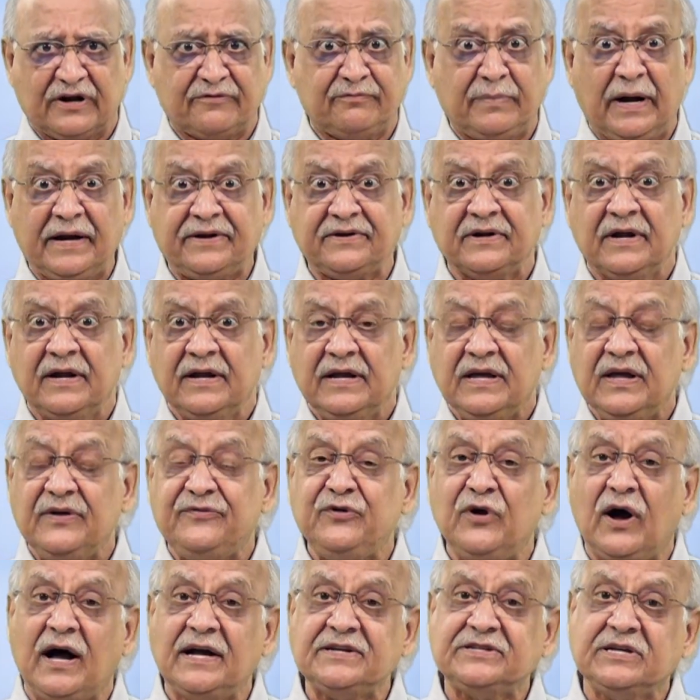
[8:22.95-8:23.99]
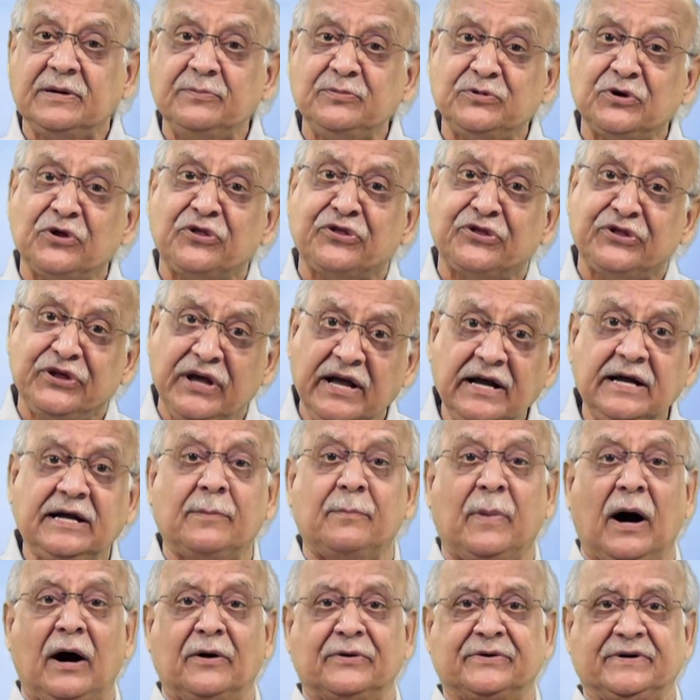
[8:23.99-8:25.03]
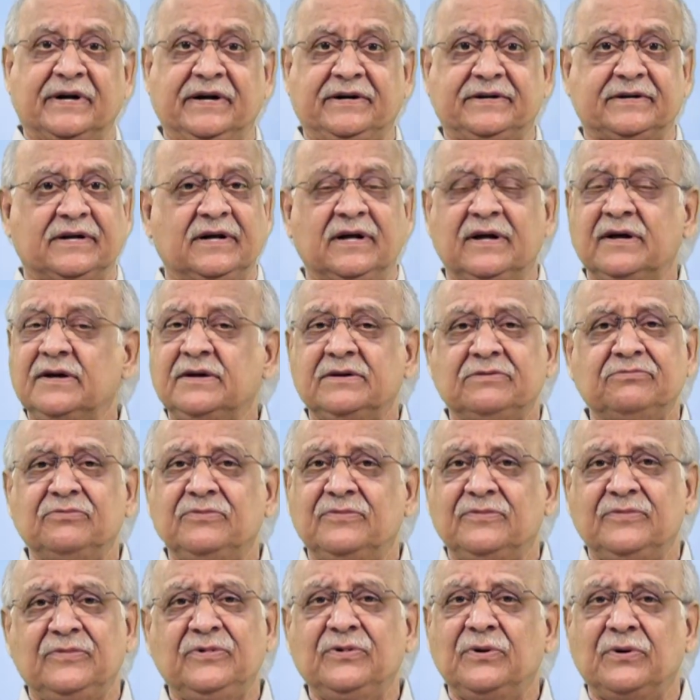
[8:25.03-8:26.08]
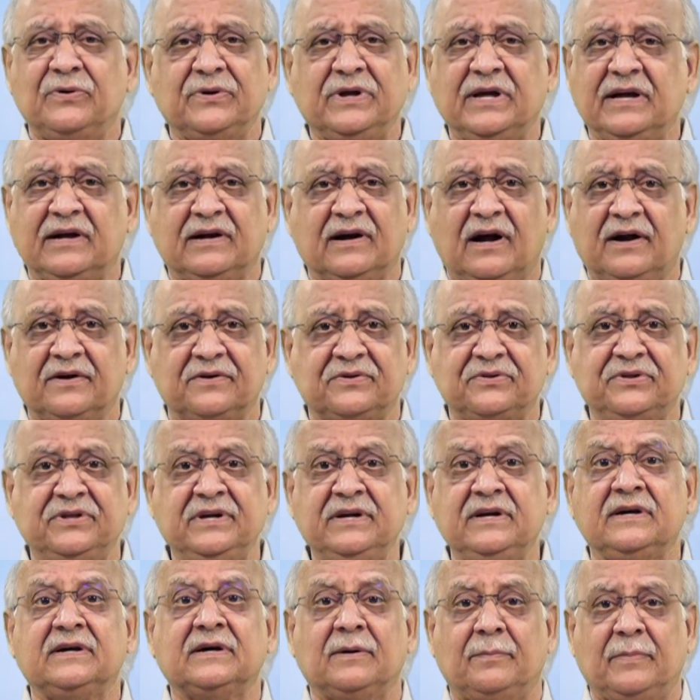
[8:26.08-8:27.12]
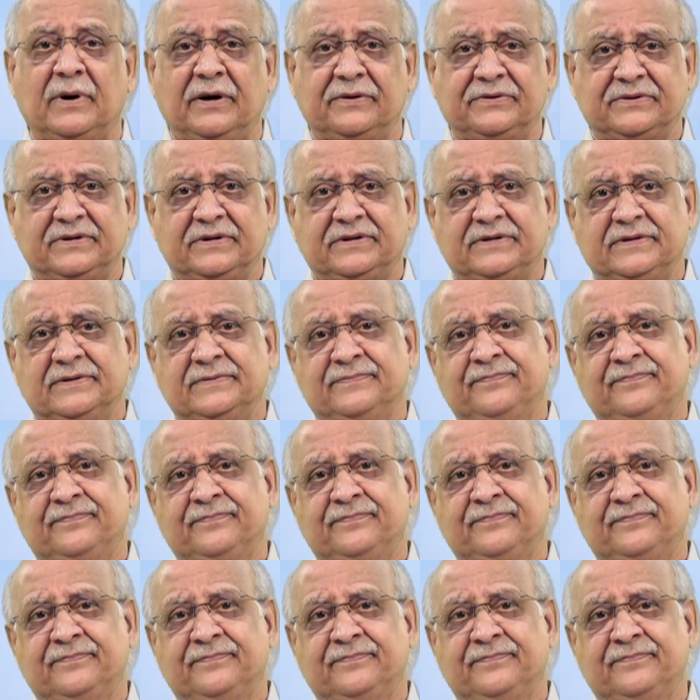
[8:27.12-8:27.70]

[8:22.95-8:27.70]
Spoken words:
But if you ask him to think about it, no, he can't think about it.